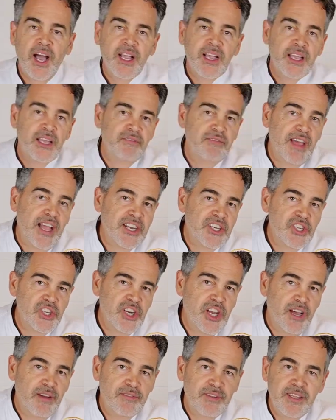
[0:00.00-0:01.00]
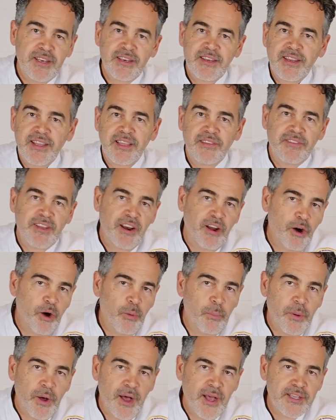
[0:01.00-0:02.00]
Convection oven, if at all
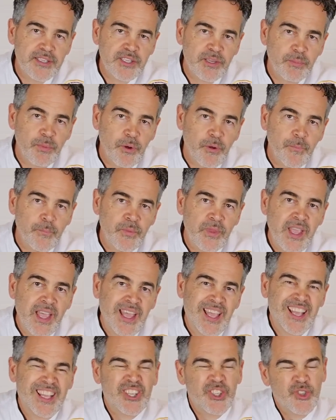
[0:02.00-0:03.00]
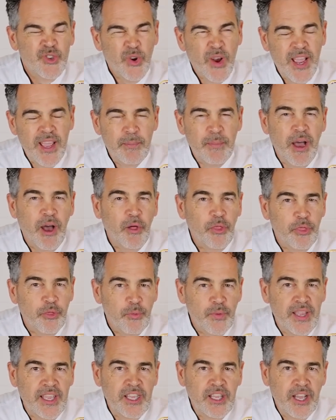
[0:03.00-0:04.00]
possible. Try about
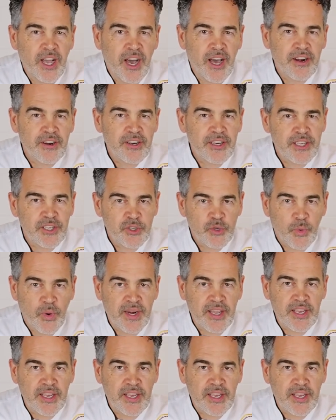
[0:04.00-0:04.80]
320